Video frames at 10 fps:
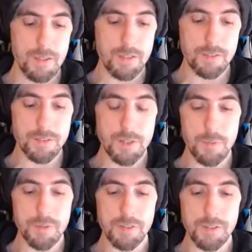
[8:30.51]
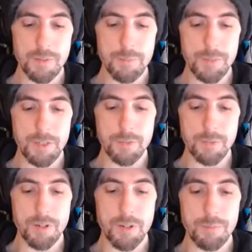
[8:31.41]
in Star Wars Land, because
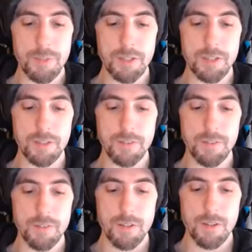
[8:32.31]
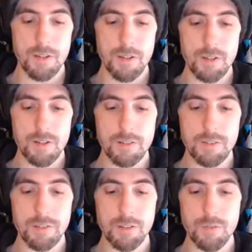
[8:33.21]
we're not making a
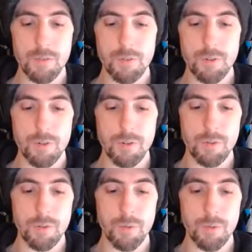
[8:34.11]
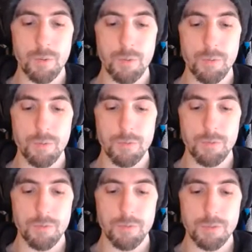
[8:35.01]
thing for the old
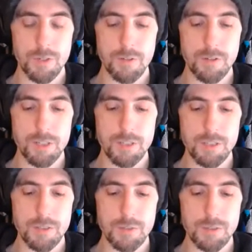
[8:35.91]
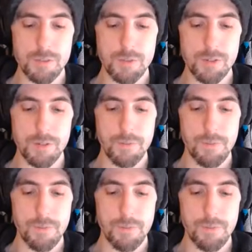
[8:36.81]
generation to enjoy,